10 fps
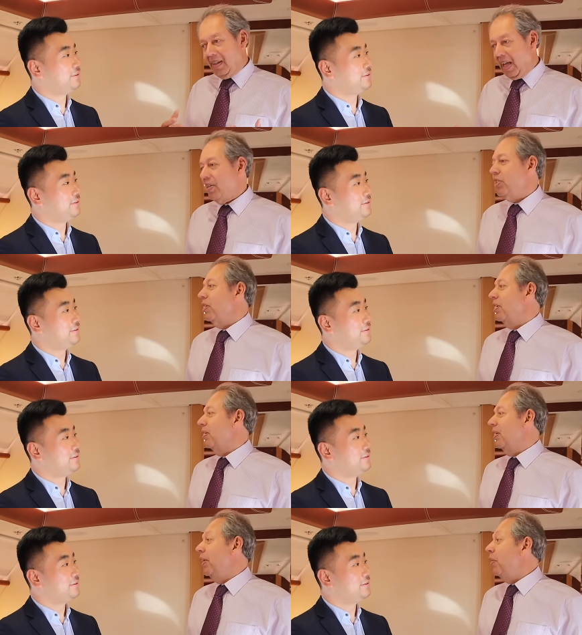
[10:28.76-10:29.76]
Speaker 1: That's
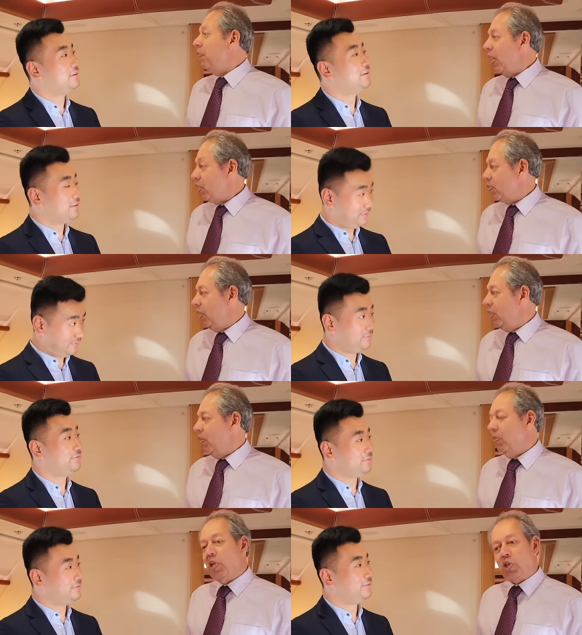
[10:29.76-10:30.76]
a, uh, an
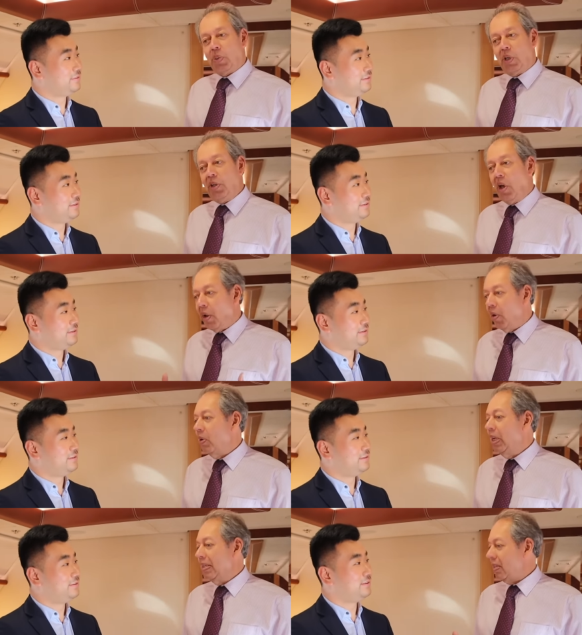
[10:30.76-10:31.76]
investment which will not
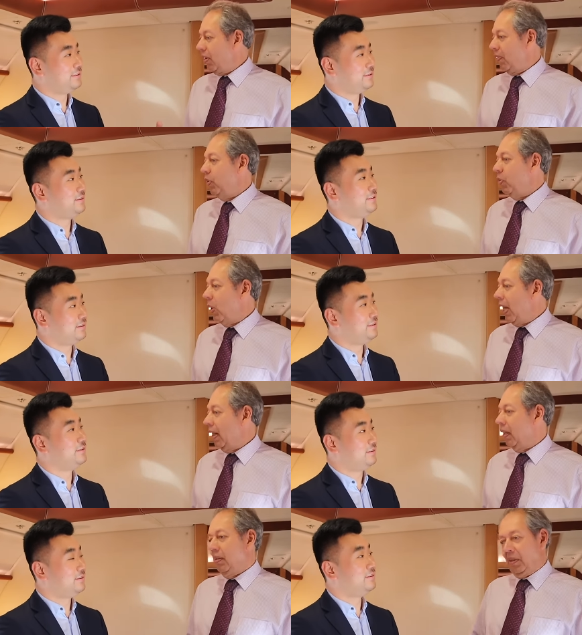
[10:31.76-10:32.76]
only serve you
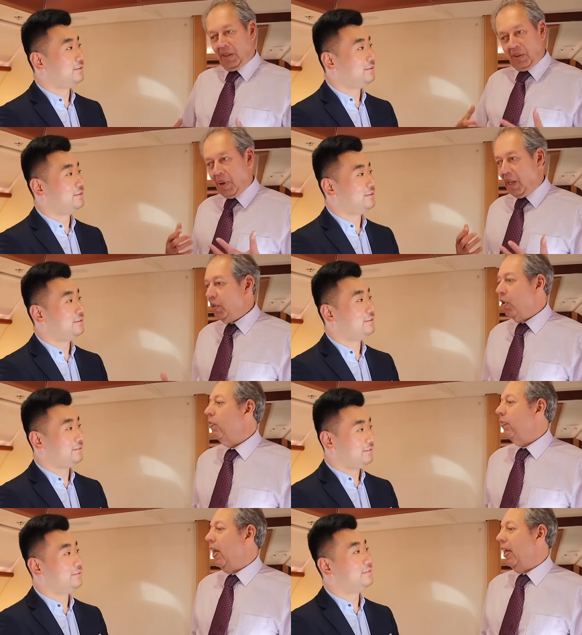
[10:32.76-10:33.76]
well while you're
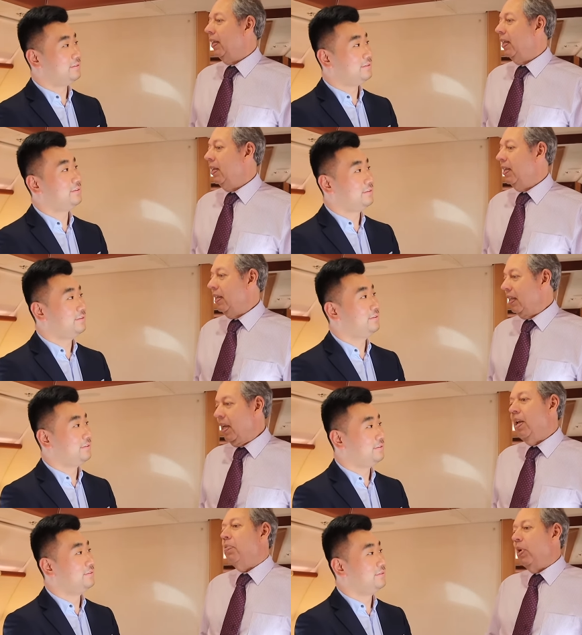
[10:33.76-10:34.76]
flying in it,
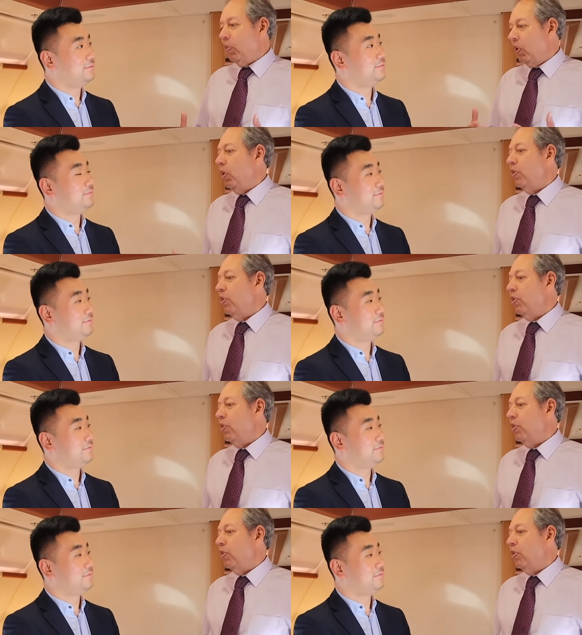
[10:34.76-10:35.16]
but will